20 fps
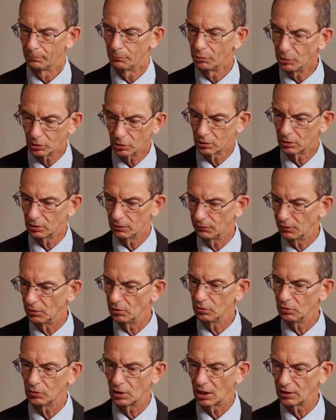book of the
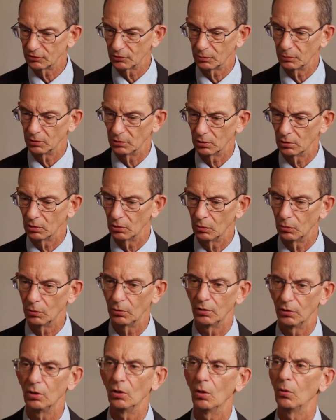New Testament
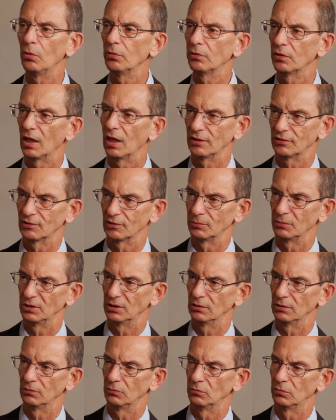or the Old
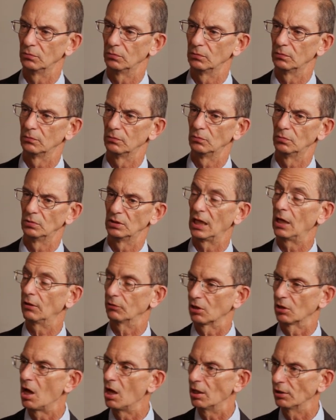Testament
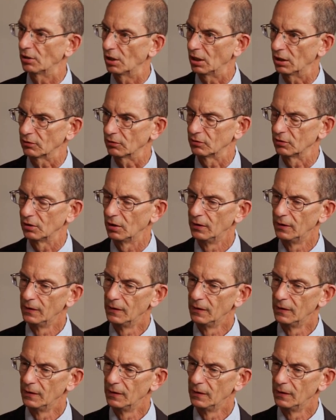without context.